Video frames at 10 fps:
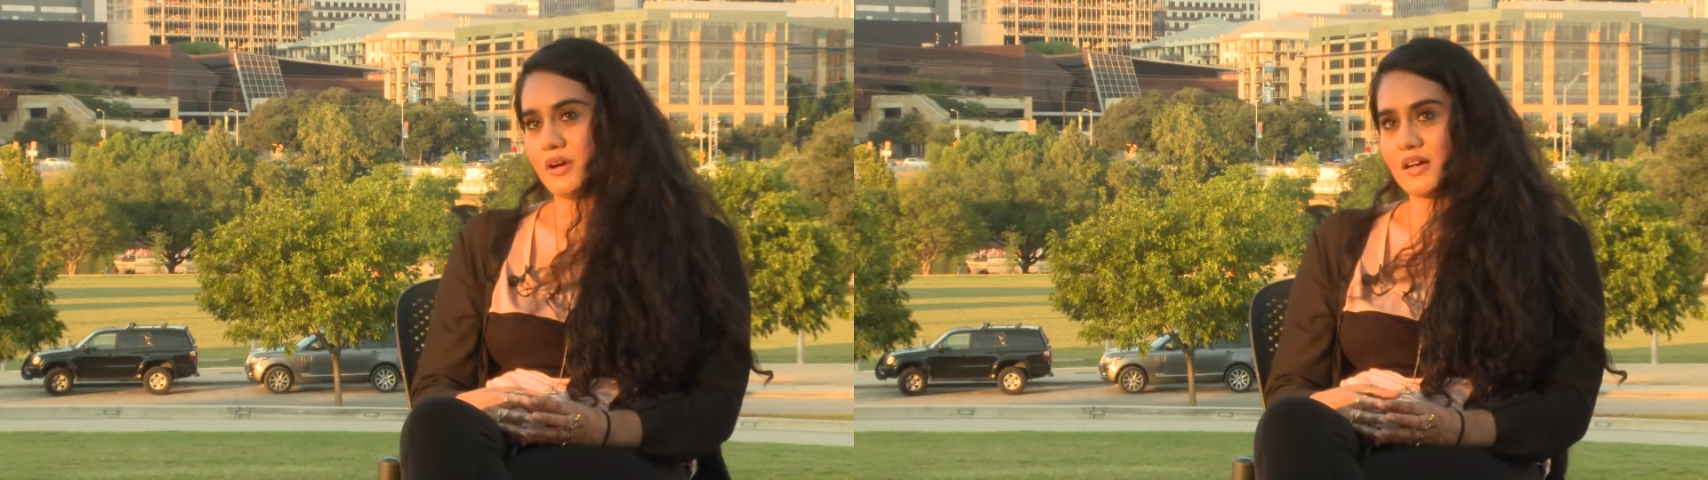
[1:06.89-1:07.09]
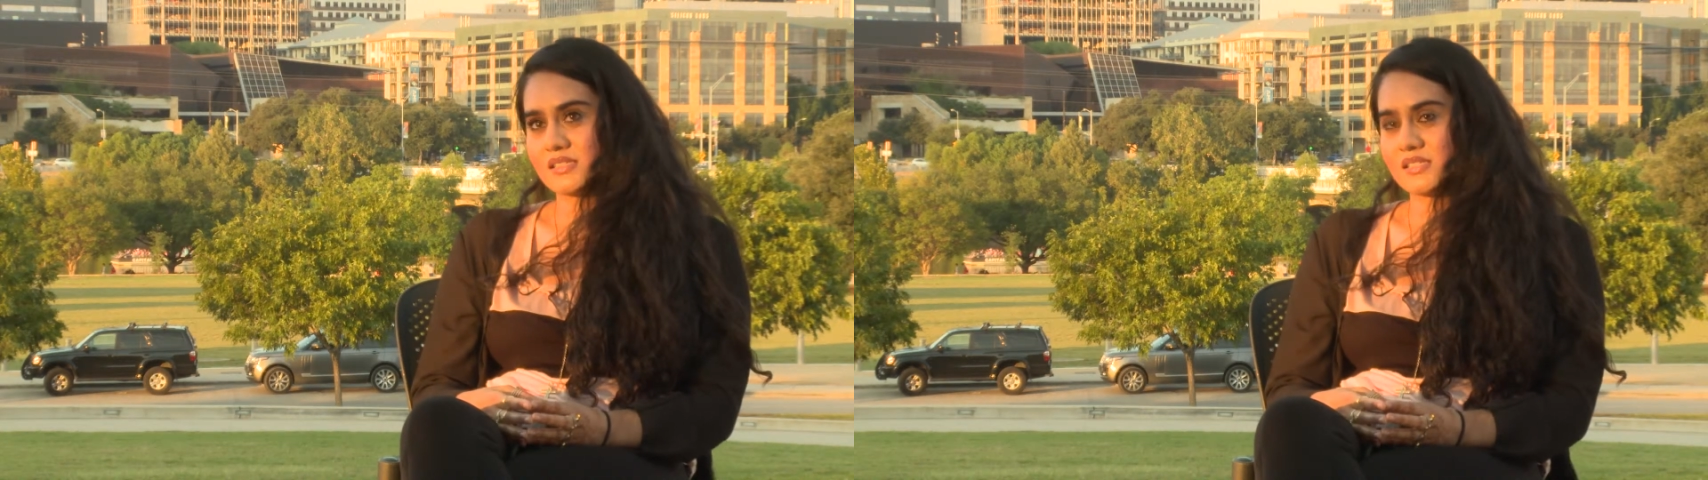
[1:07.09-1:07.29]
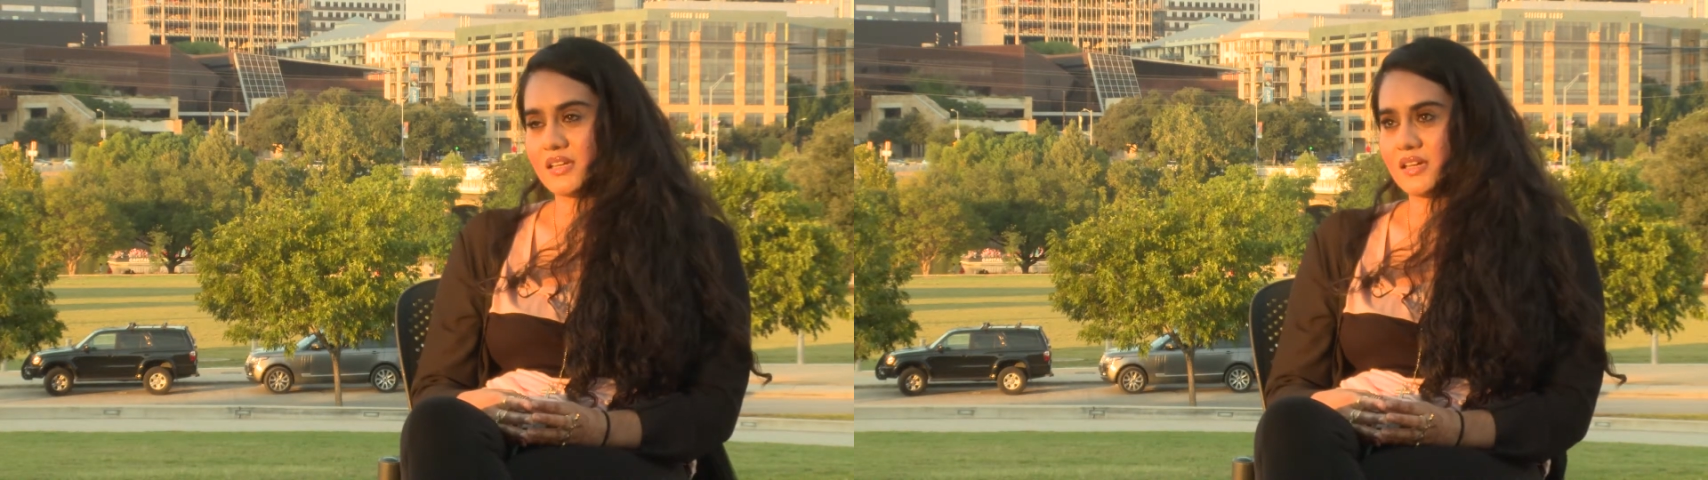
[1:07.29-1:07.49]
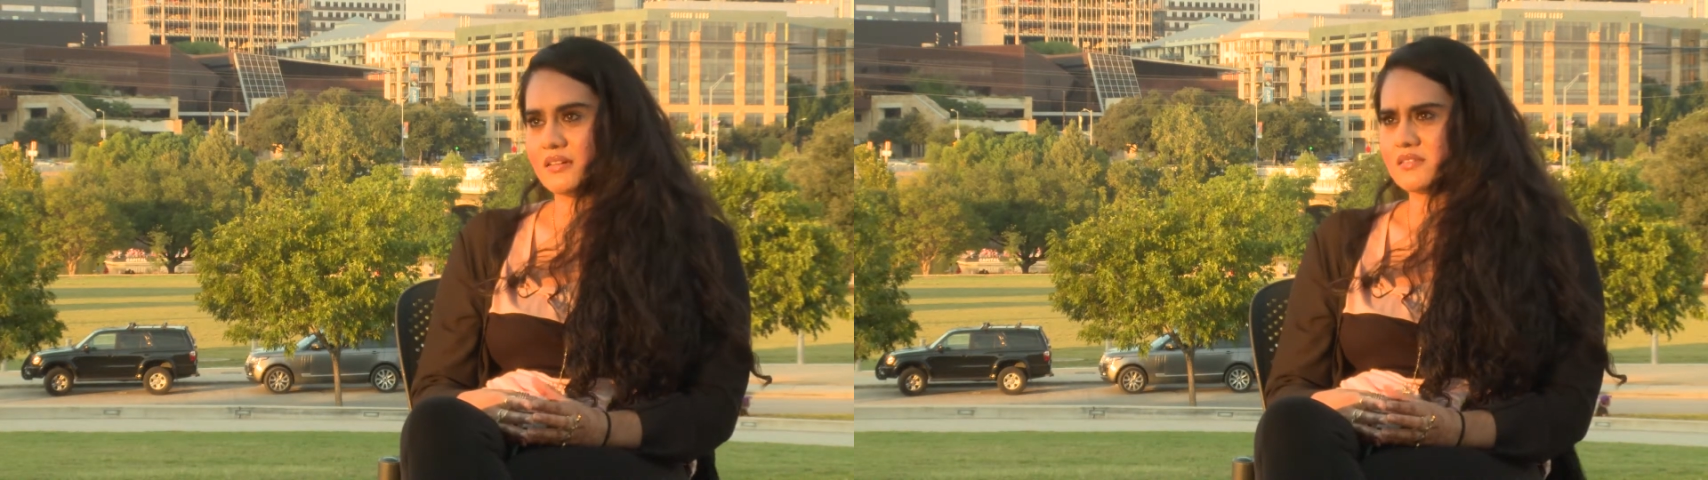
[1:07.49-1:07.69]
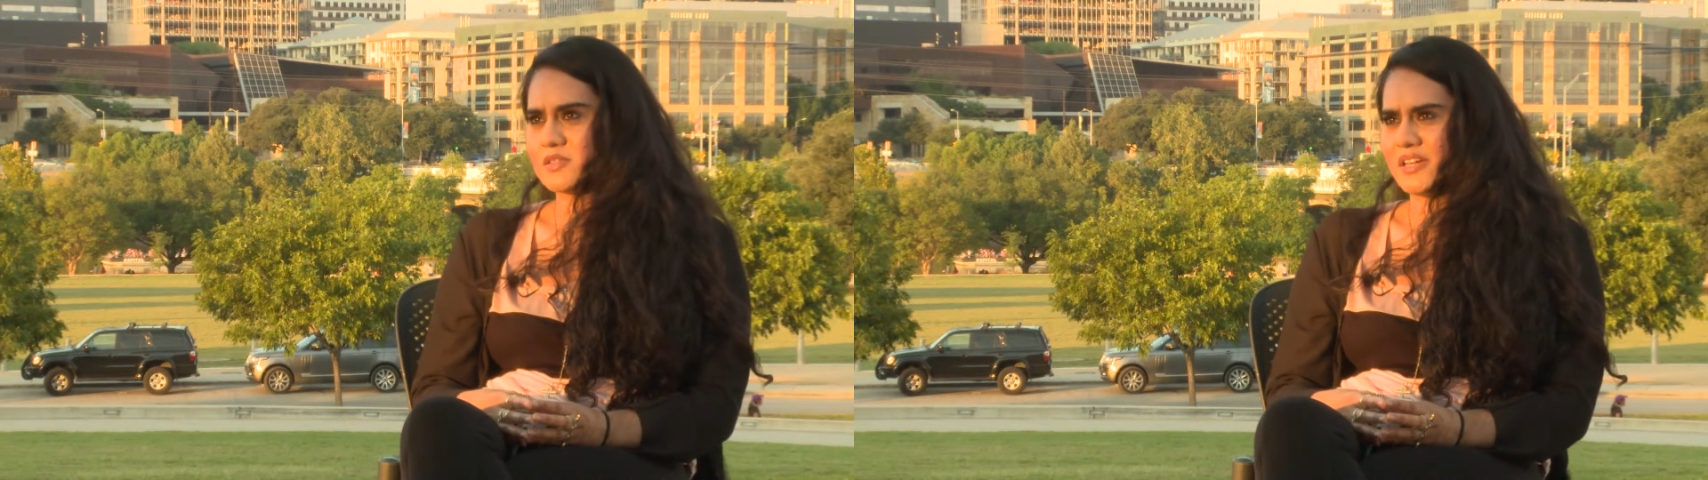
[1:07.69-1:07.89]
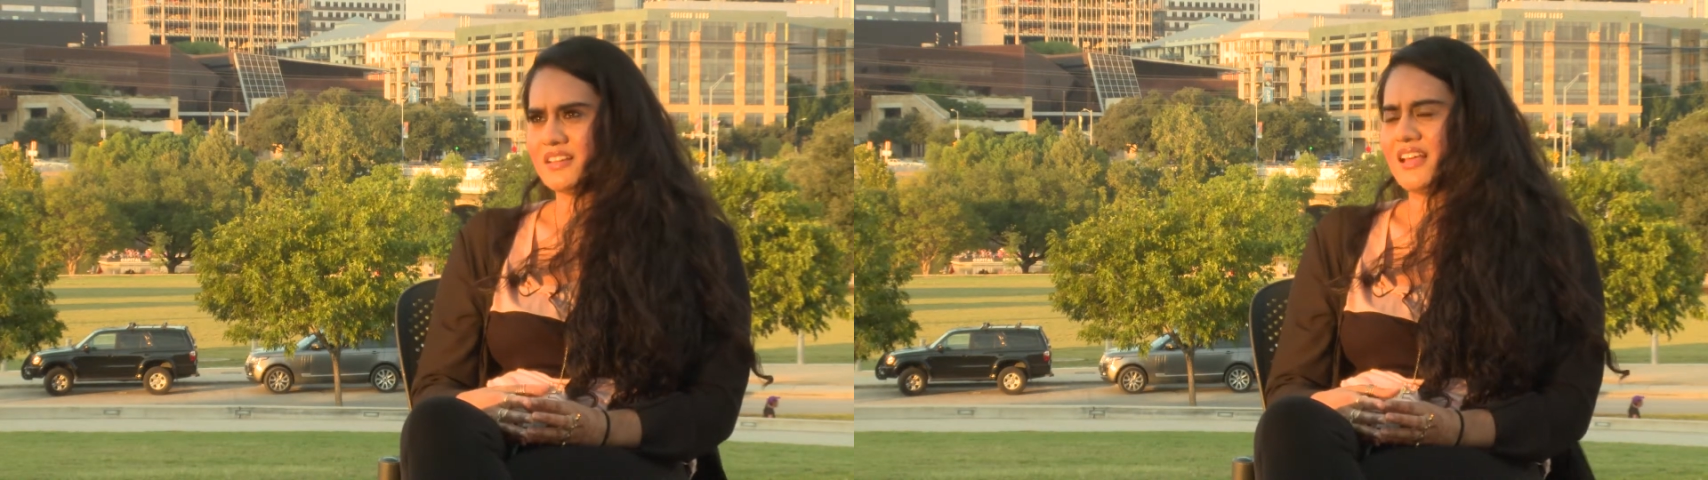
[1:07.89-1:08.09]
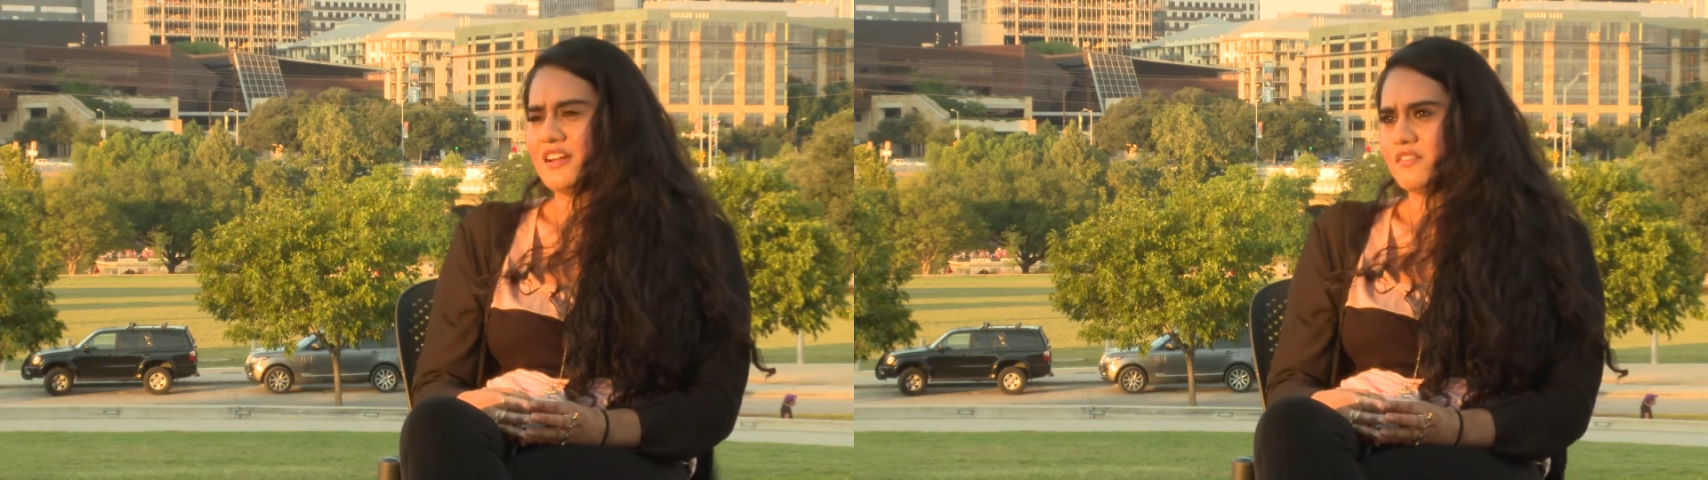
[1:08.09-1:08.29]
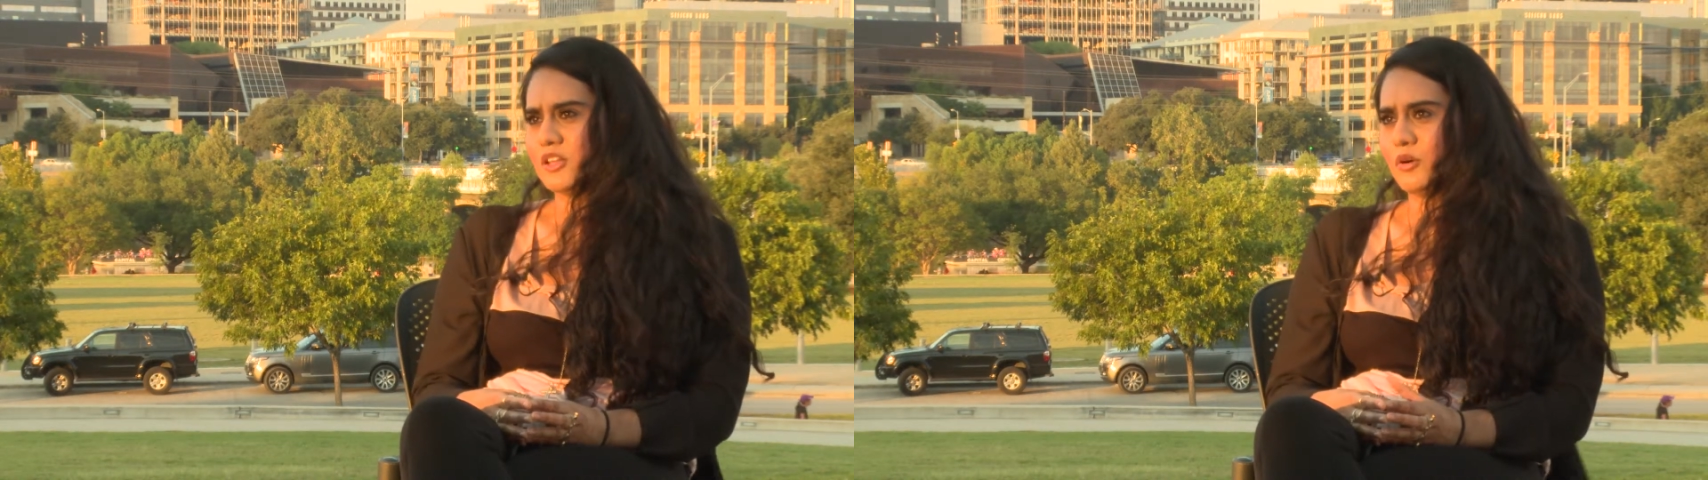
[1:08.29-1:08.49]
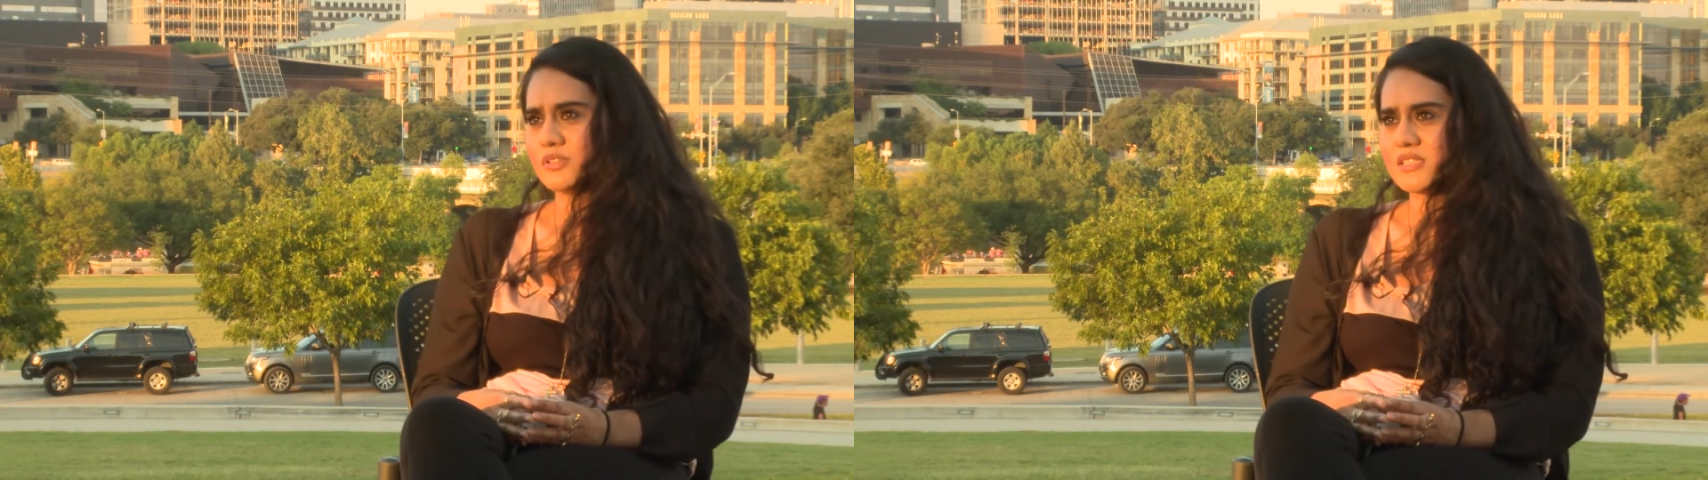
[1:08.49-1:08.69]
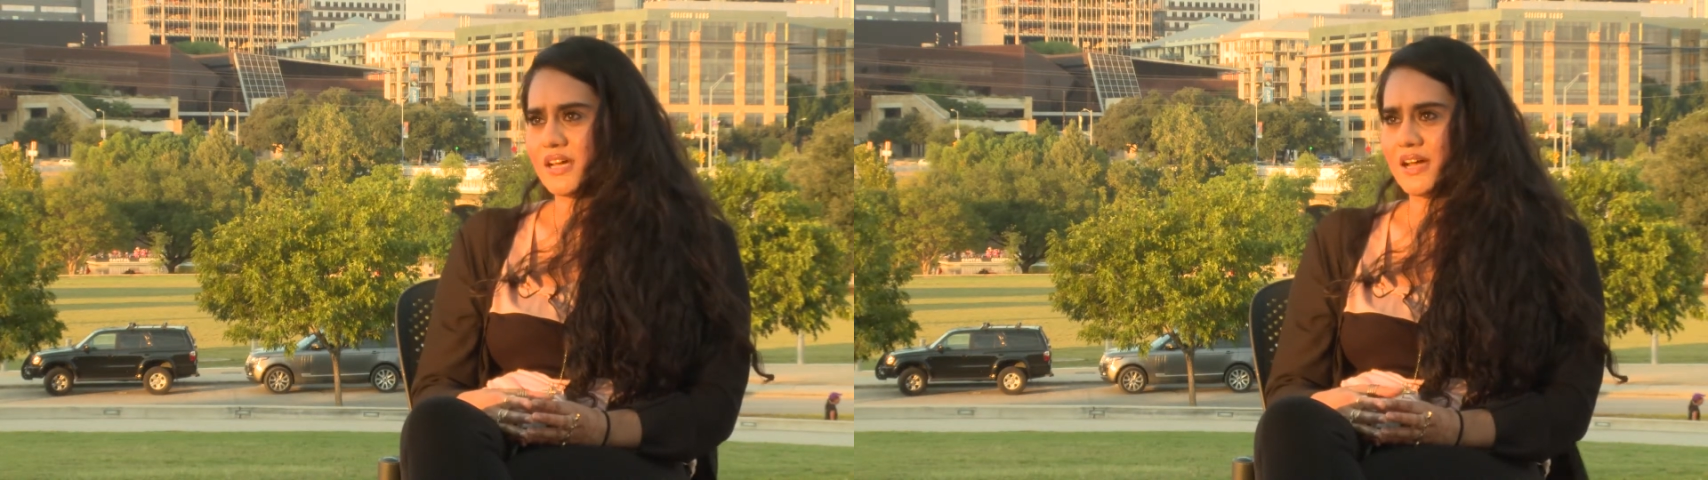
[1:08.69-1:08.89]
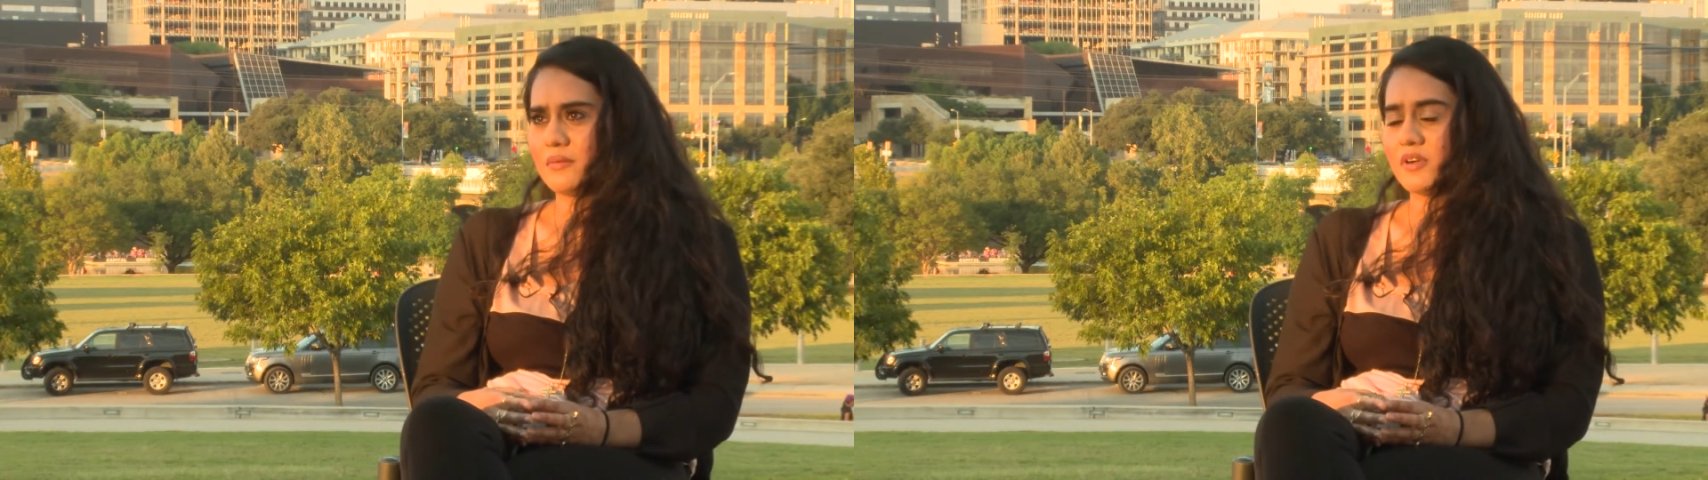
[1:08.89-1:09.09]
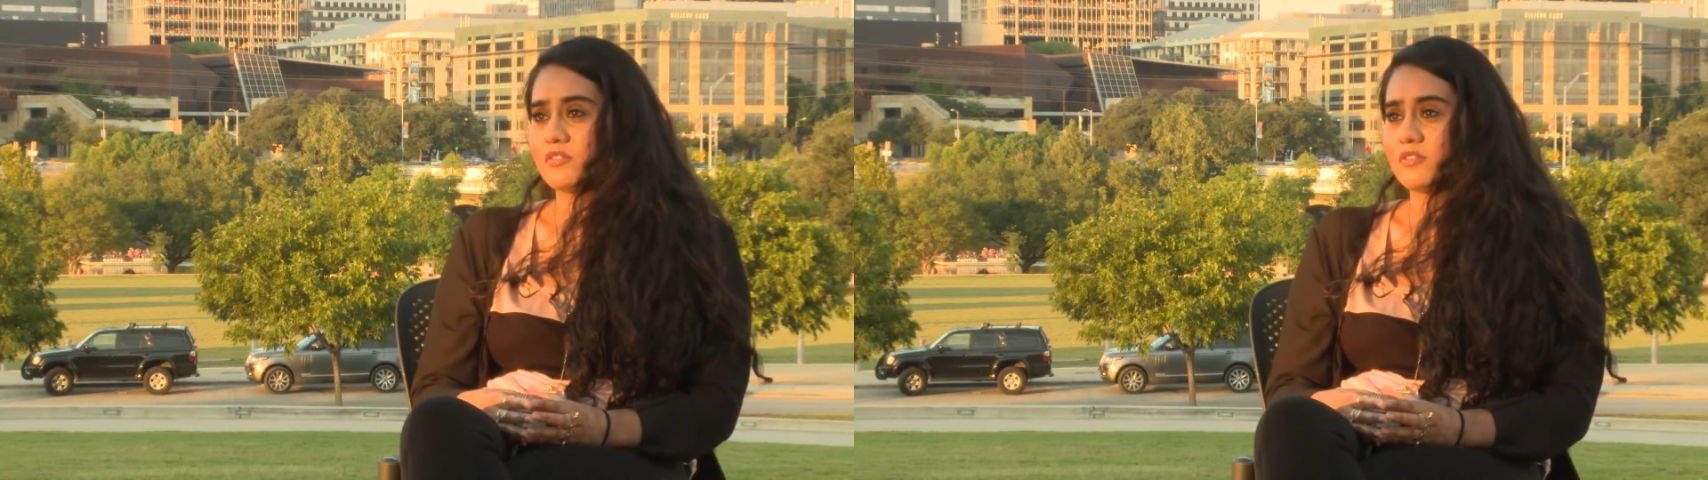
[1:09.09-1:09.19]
boxing and spent a lot of alone time.